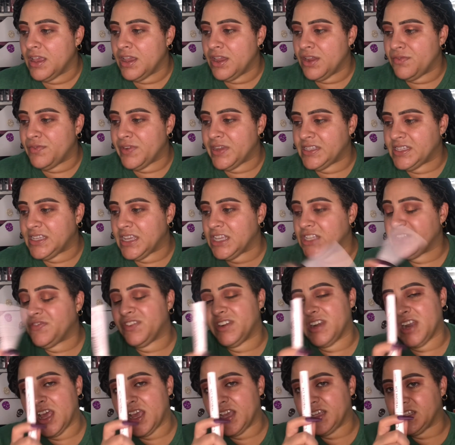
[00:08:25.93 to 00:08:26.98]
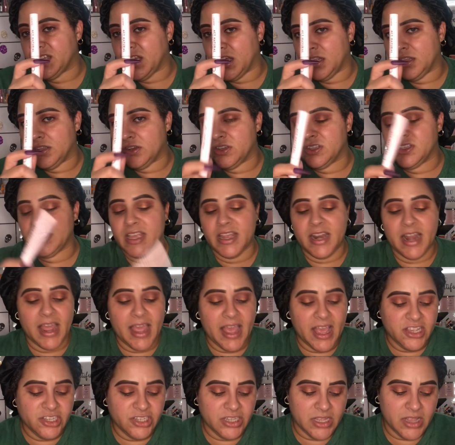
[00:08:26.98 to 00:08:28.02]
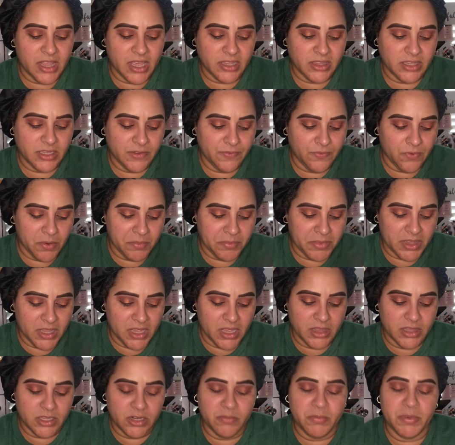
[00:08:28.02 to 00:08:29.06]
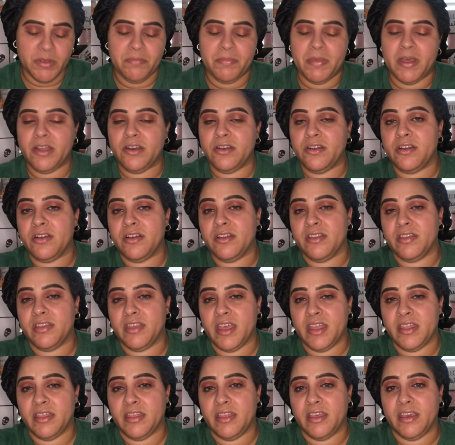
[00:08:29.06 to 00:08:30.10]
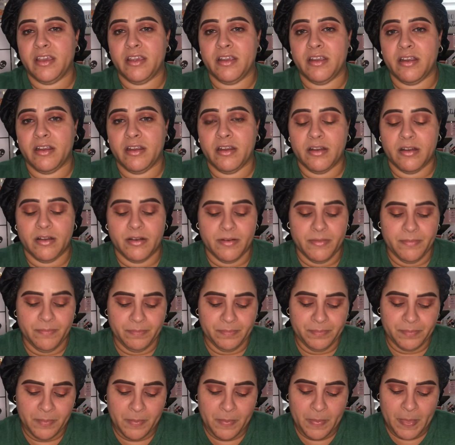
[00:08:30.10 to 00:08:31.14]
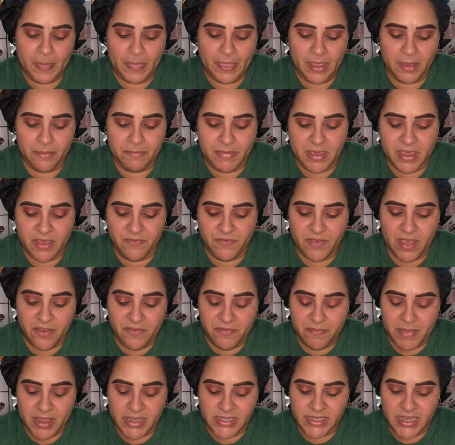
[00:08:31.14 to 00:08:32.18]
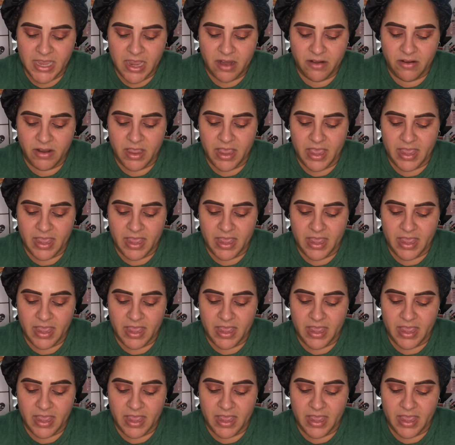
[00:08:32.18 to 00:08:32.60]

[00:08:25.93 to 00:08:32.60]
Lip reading: Retails for $9. And I actually like this formula a little bit better than their BFF mascara.